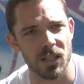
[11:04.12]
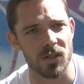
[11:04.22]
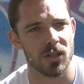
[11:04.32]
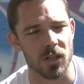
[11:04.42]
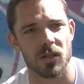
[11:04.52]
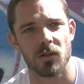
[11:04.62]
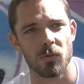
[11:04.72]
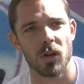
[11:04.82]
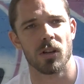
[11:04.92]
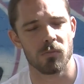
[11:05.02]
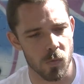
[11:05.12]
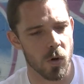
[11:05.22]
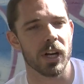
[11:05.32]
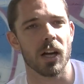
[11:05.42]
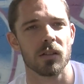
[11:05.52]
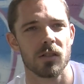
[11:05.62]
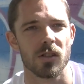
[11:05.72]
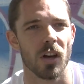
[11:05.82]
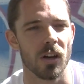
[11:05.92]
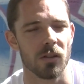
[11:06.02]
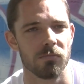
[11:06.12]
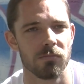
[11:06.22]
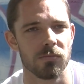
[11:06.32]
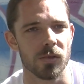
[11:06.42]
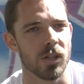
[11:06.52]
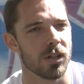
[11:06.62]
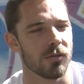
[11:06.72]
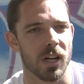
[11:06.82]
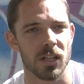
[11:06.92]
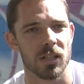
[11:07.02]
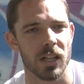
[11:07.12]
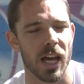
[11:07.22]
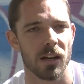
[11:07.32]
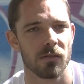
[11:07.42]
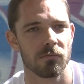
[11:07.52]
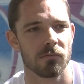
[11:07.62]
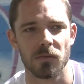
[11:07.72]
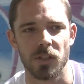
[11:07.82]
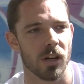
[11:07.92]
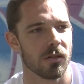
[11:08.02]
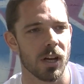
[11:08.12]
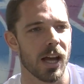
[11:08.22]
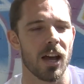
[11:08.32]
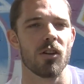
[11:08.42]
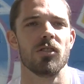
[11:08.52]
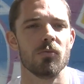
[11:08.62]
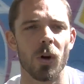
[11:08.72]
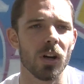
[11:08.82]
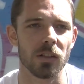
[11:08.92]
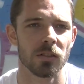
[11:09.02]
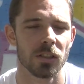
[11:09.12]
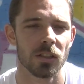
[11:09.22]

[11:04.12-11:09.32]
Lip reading: it is just the word water. So you can read into that, how you want.